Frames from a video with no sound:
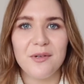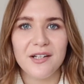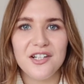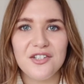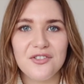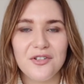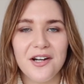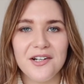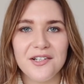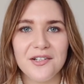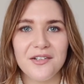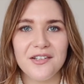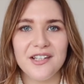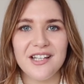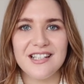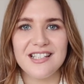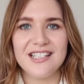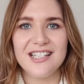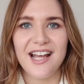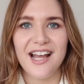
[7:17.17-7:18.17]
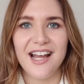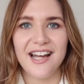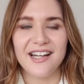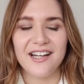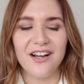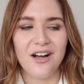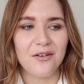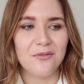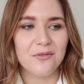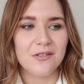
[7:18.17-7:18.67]
When I tried it on the other
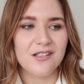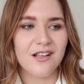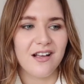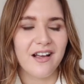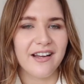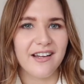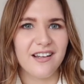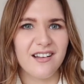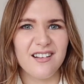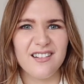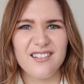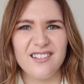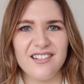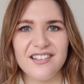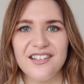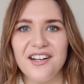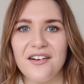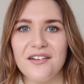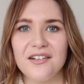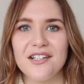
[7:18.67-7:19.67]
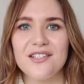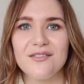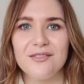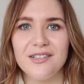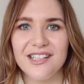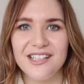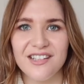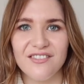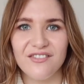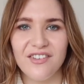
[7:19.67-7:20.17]
day, I was like, oh no, it's
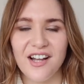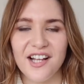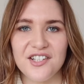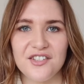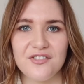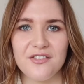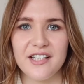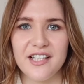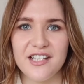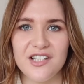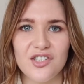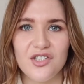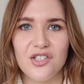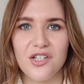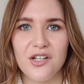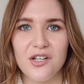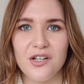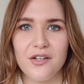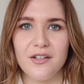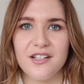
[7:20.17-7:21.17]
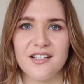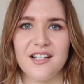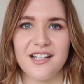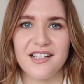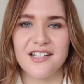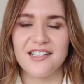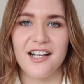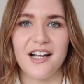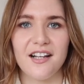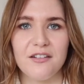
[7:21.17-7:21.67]
really unflattering, it's too, it's like
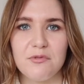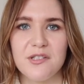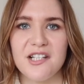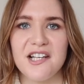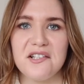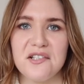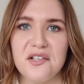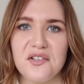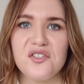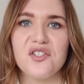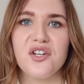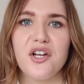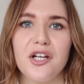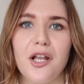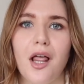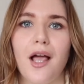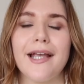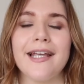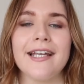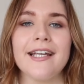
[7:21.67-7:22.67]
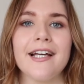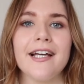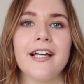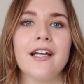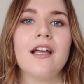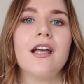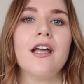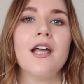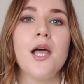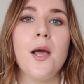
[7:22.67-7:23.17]
a sack of potatoes, don't like it.
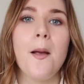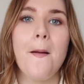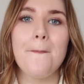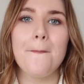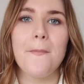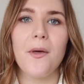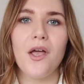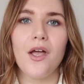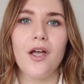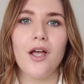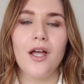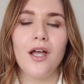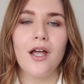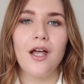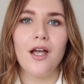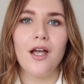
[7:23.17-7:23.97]
But